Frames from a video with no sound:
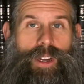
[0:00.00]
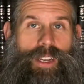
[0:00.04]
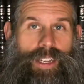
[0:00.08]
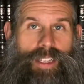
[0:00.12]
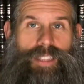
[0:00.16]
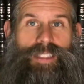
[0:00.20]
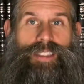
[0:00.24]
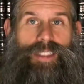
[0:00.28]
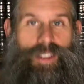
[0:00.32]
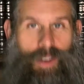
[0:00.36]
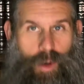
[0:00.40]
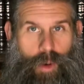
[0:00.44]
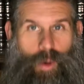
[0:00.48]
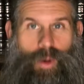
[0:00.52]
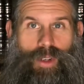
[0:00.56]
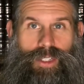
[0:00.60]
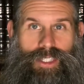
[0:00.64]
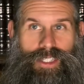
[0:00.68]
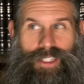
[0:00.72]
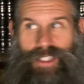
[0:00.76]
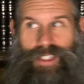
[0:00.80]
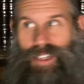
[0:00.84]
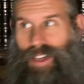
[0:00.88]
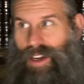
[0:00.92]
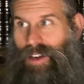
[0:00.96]
is the
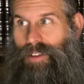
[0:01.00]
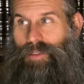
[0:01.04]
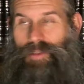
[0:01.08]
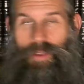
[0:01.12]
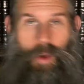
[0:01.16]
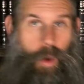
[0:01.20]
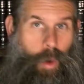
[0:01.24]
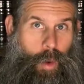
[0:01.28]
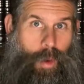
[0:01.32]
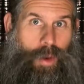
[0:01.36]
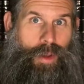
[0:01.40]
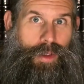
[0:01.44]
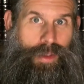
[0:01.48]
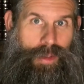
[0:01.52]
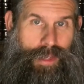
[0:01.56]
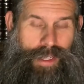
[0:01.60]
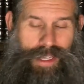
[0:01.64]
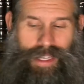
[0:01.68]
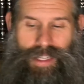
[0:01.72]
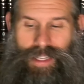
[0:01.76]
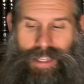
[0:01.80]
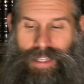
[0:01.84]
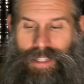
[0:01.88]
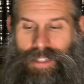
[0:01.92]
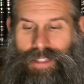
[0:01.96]
origin of all
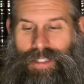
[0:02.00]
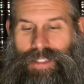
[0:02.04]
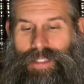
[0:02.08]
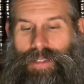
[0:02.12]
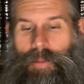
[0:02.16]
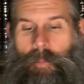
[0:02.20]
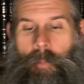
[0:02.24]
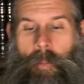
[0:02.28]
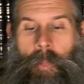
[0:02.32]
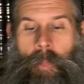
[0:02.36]
things.